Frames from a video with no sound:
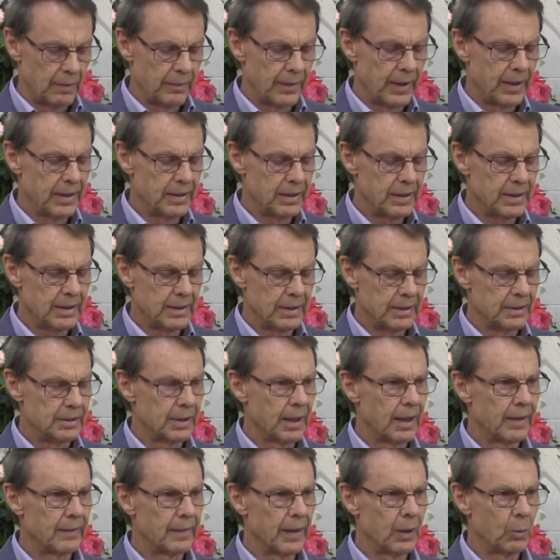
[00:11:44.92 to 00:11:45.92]
They need
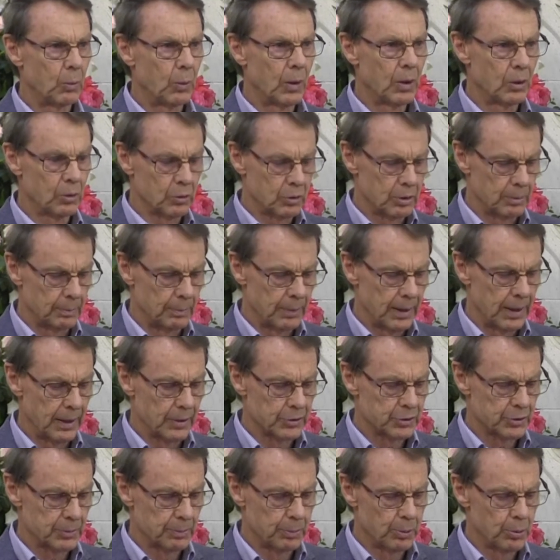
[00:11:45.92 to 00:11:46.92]
and they welcome
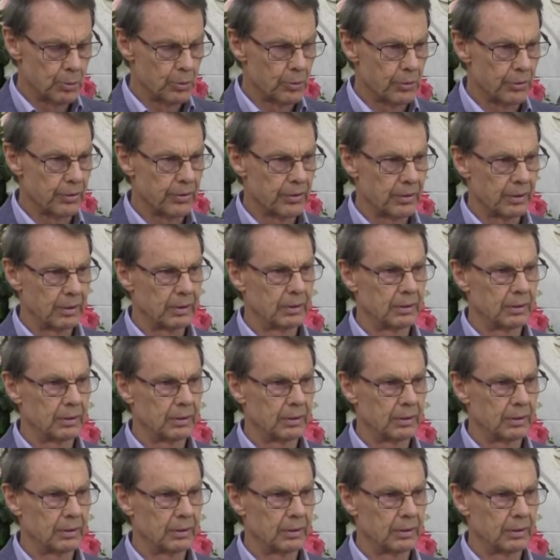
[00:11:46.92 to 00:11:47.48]
our support.